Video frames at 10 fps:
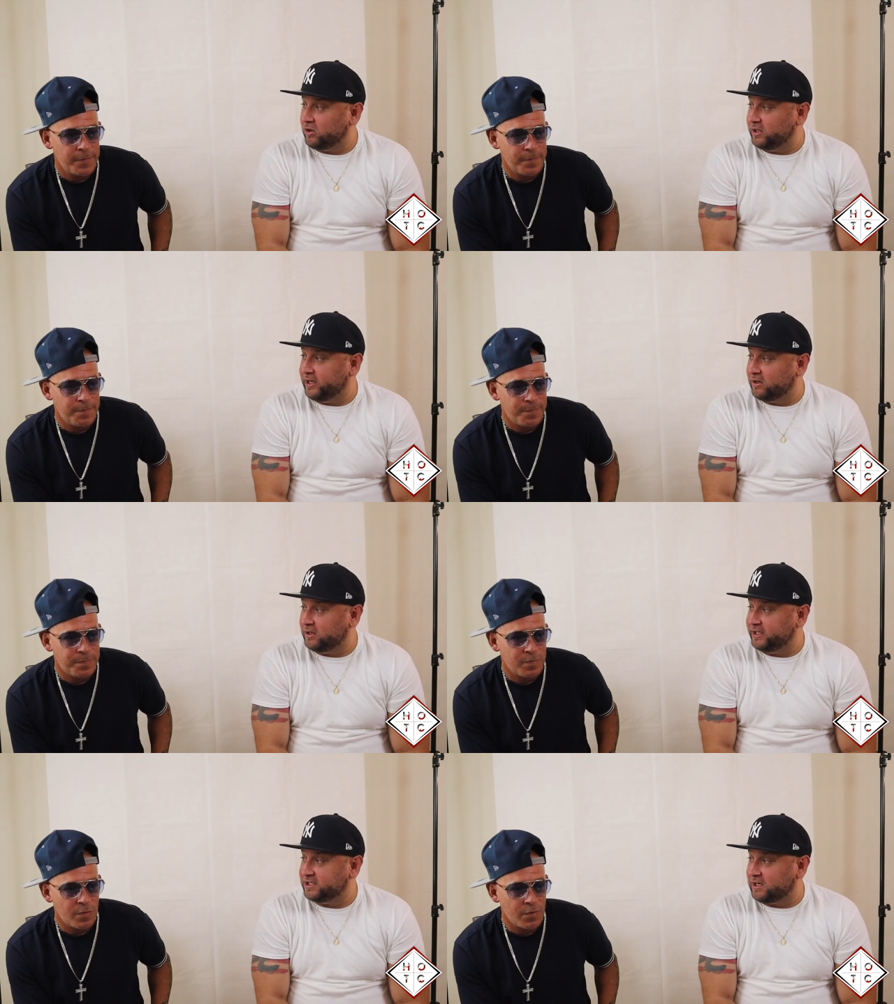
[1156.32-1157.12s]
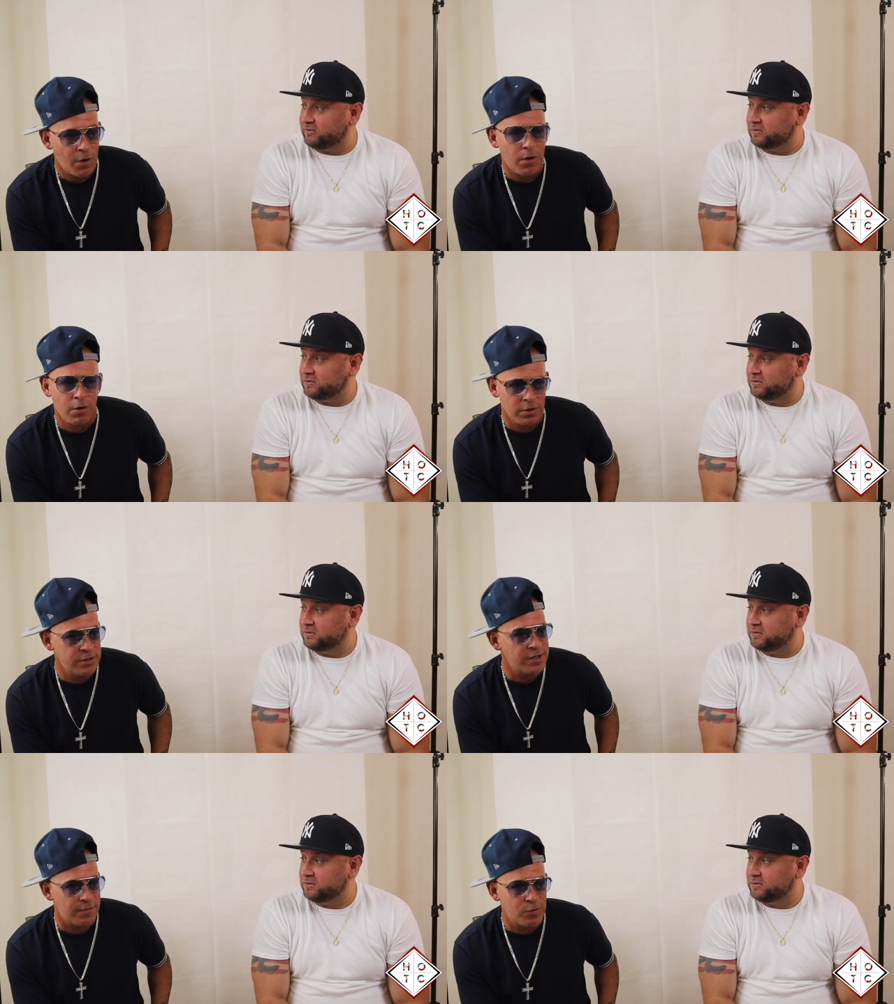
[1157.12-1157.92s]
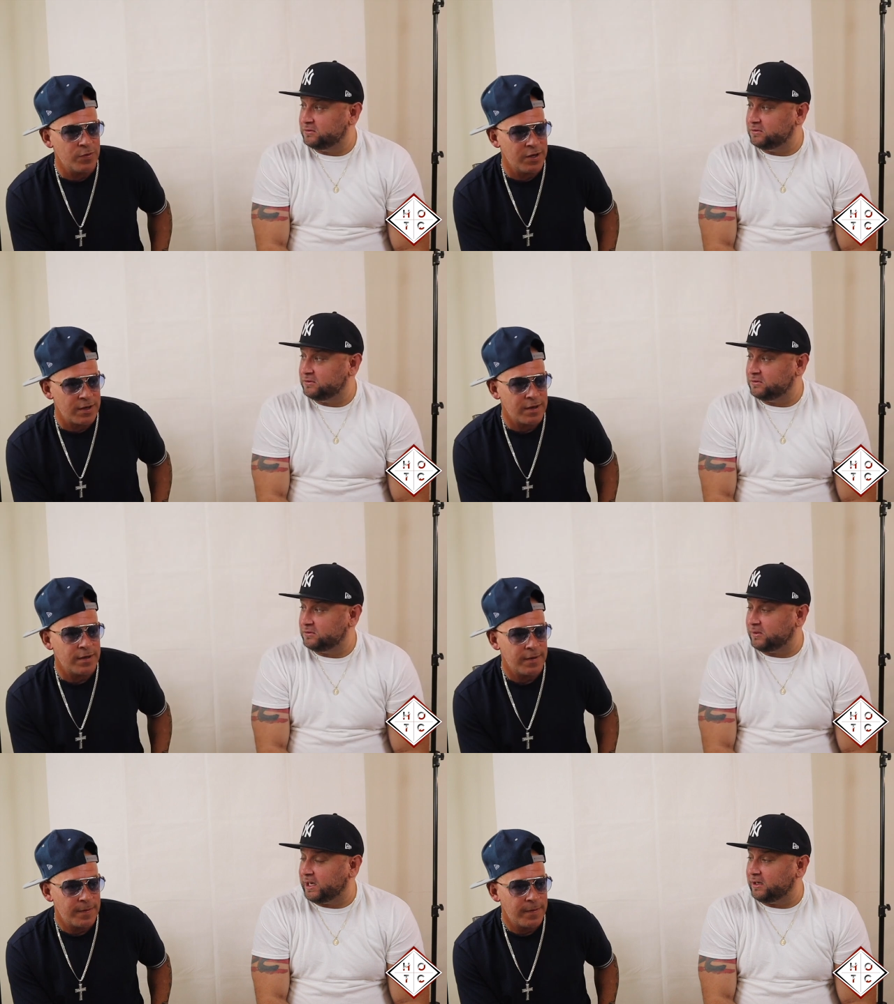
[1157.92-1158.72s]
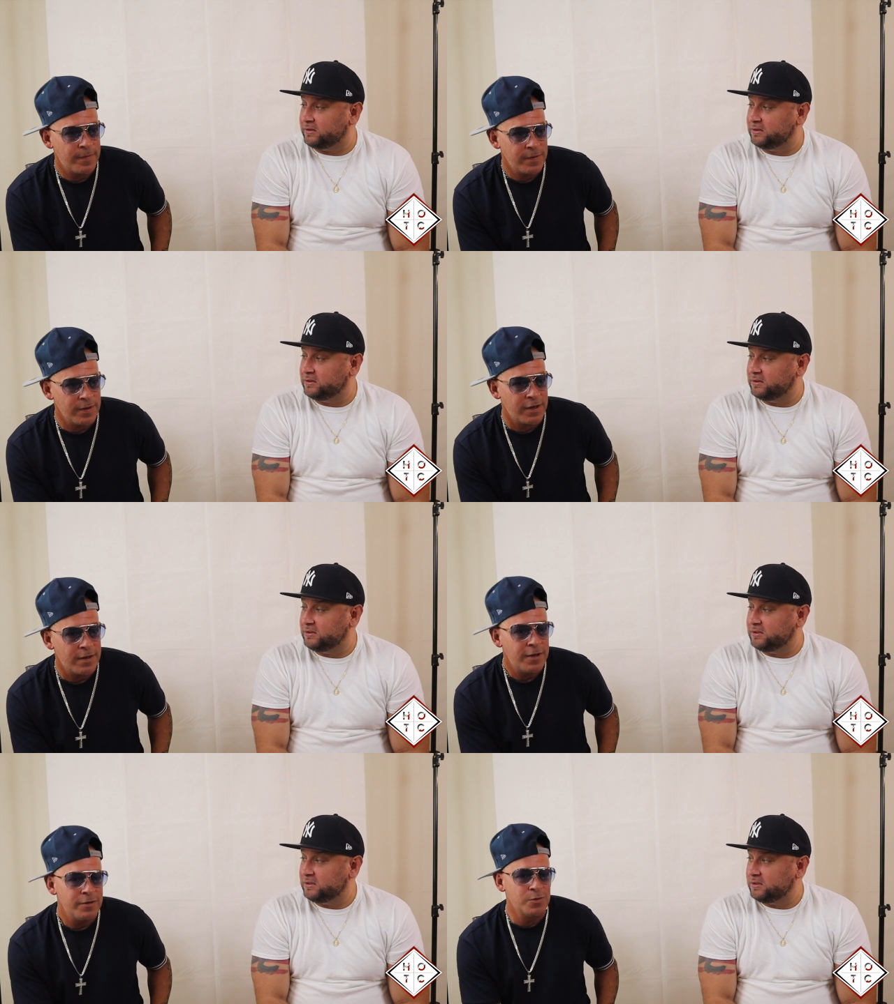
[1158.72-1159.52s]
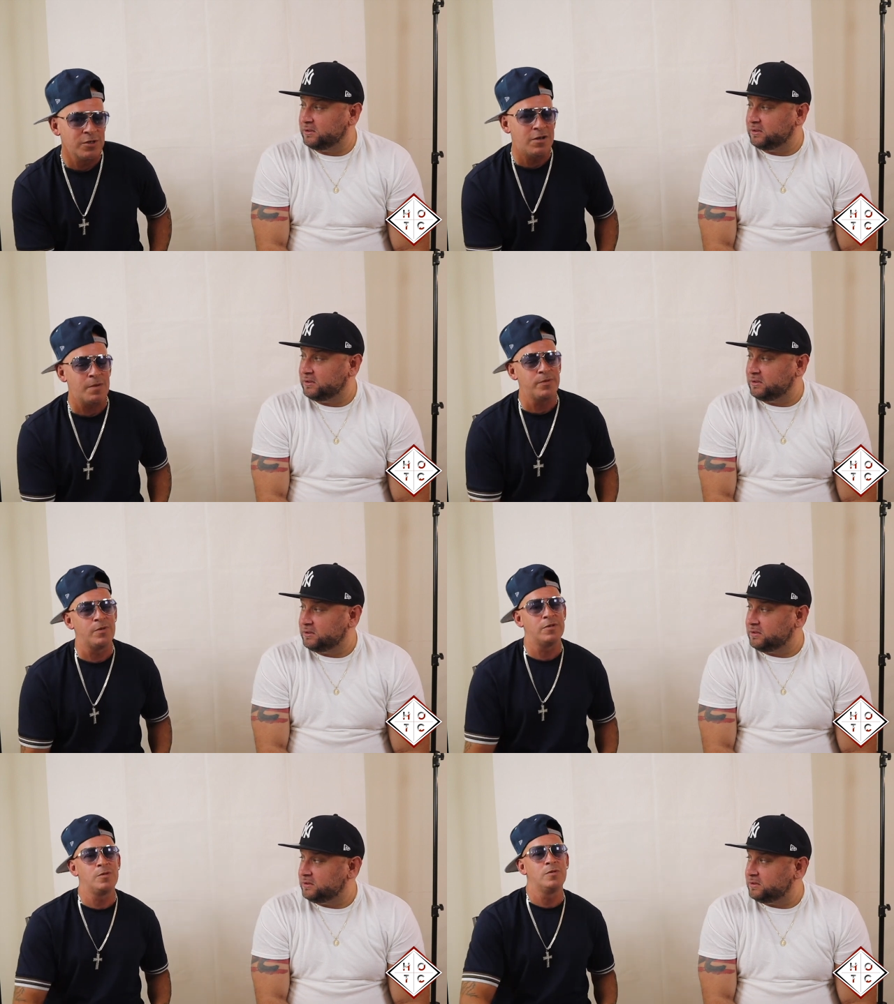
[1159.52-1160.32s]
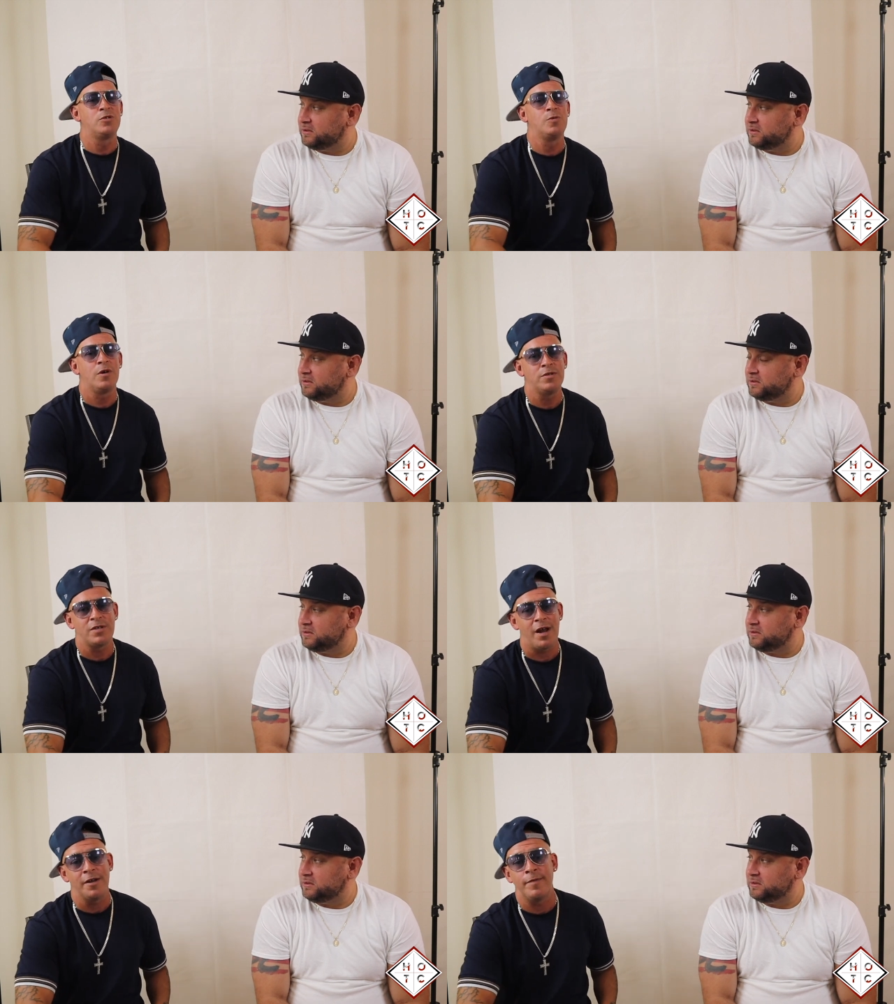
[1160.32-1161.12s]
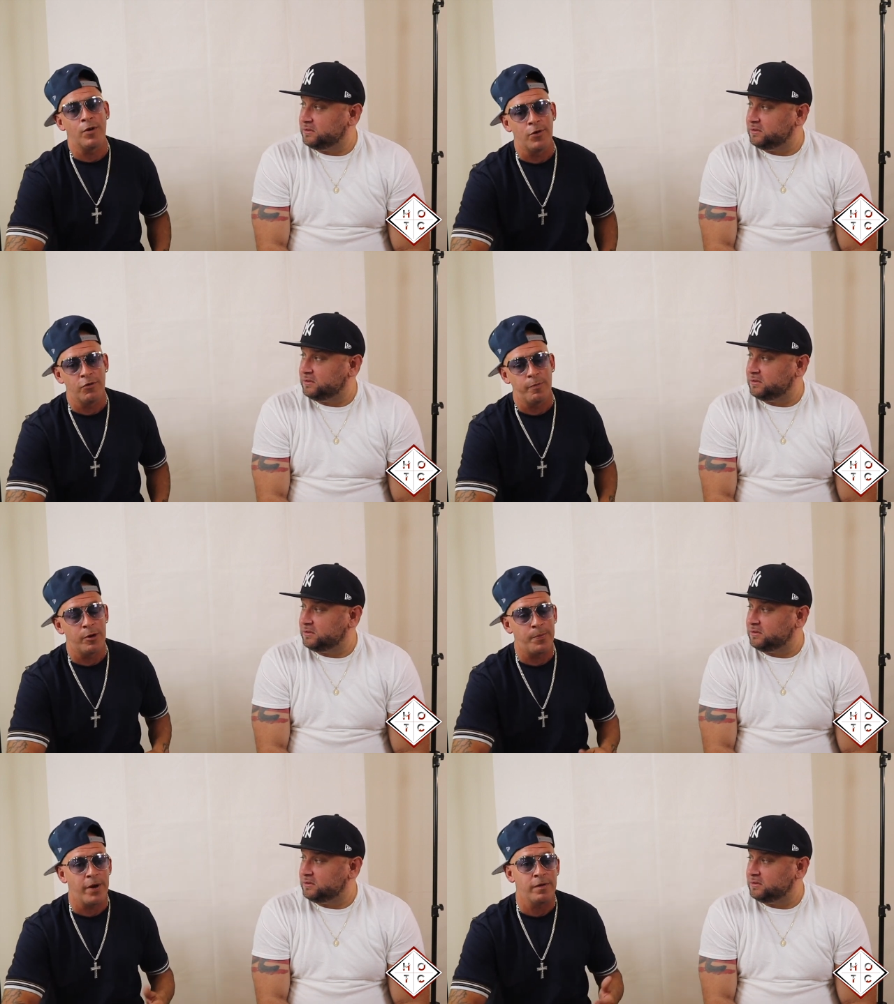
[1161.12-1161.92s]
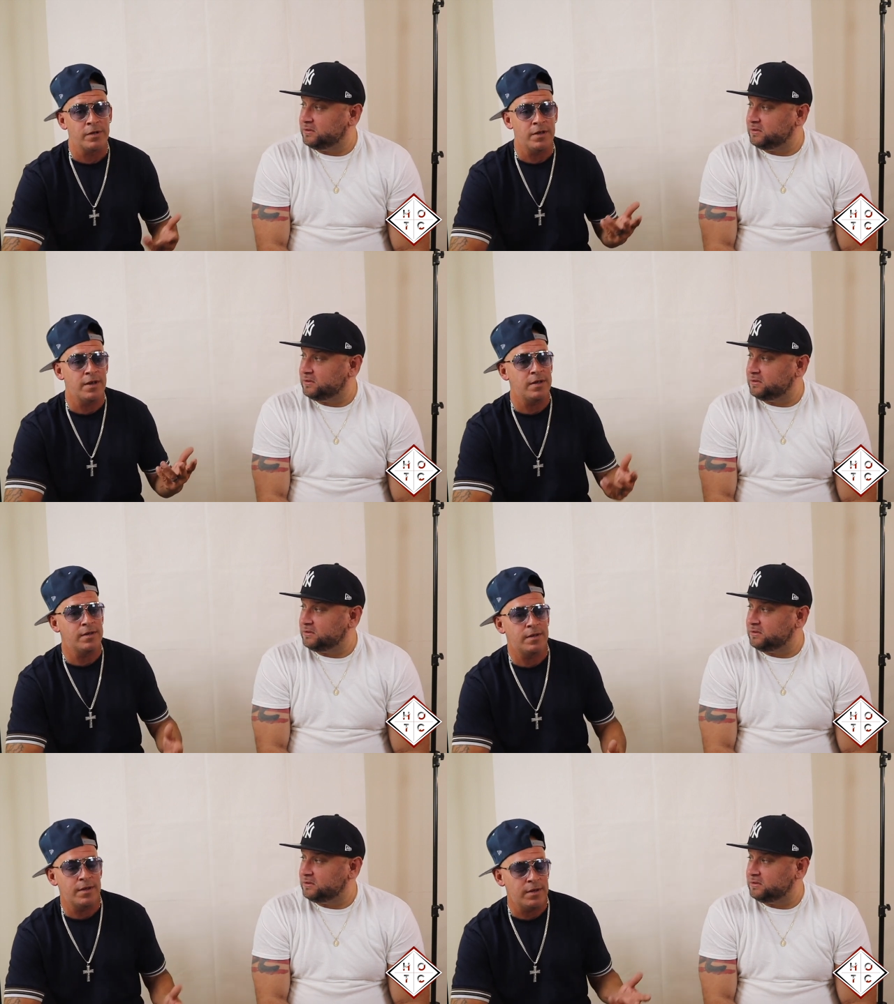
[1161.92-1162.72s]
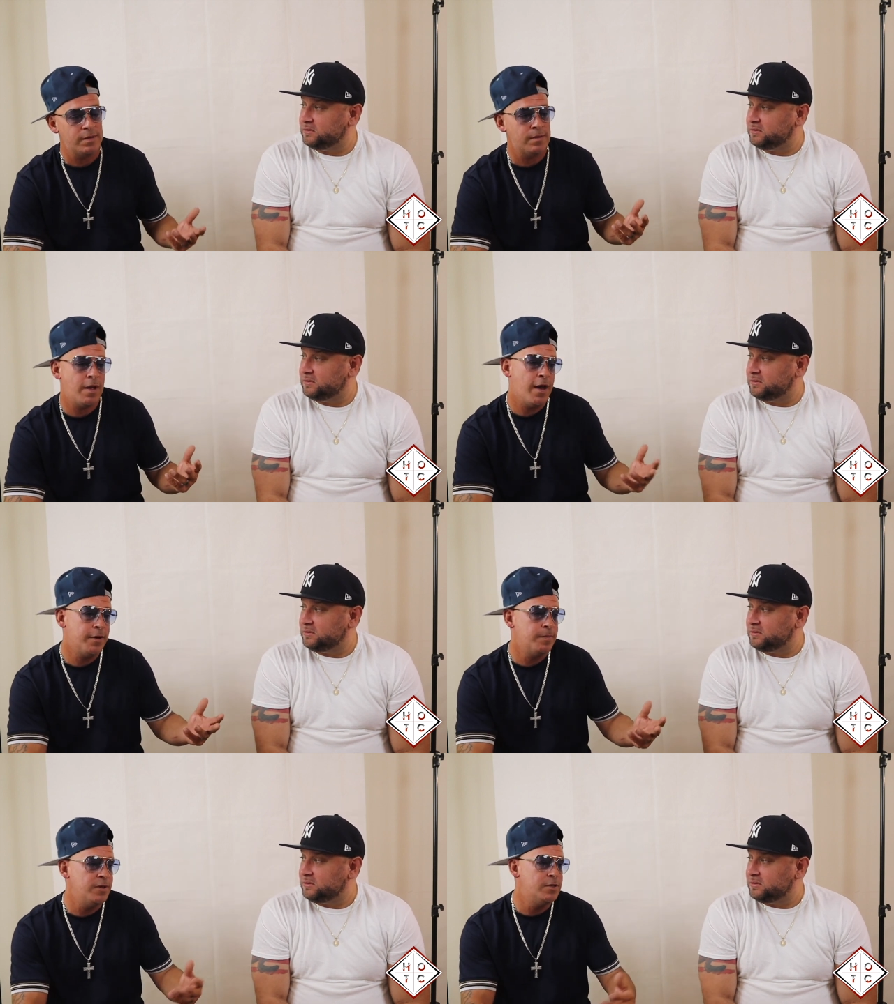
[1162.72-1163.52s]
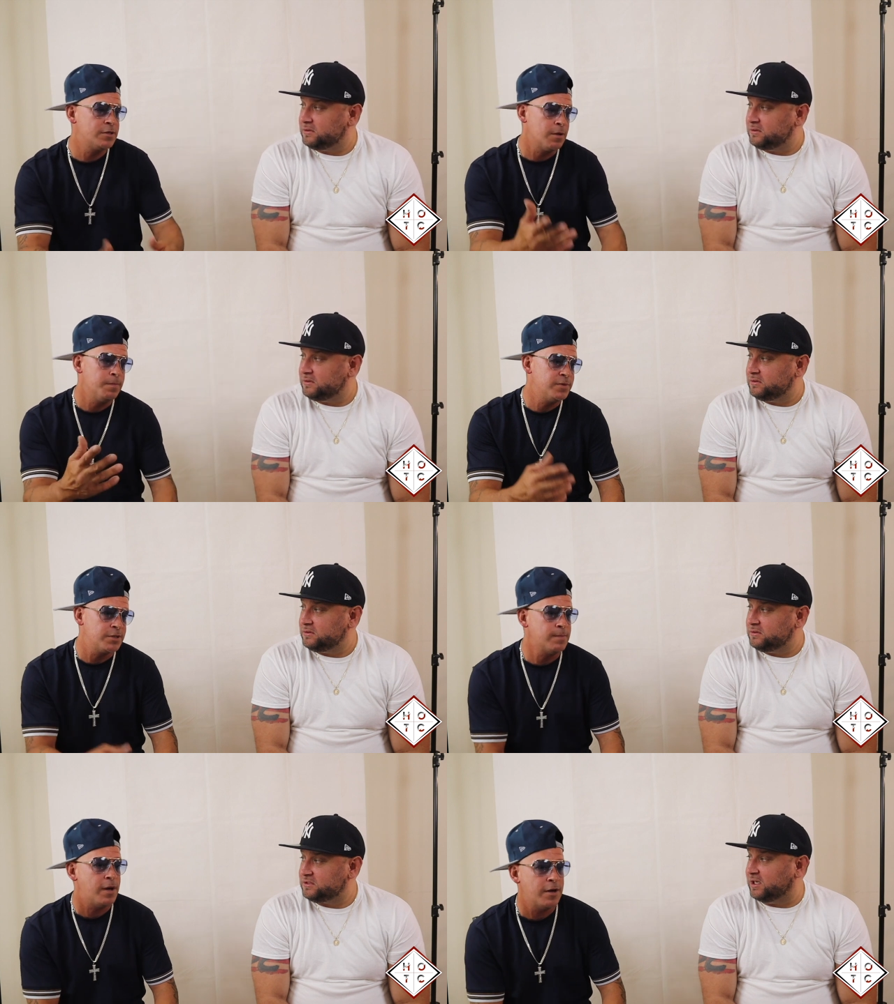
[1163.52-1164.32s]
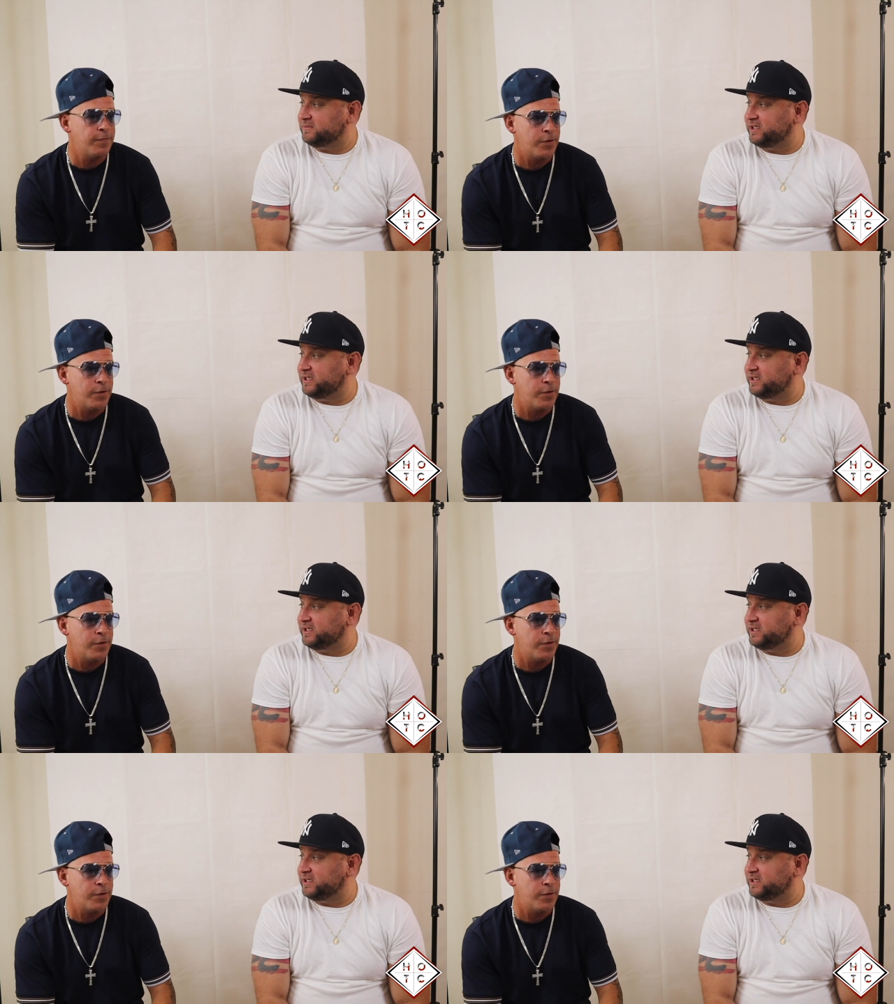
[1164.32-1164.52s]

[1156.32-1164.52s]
Speaker 1: early, early Ja Rule.
Speaker 2: Early Ja Rule, yeah.
Speaker 1: Wow.
Speaker 2: Yeah, there was a couple. There was two others that I never heard of, but apparently they, they had to be some
Speaker 1: somebody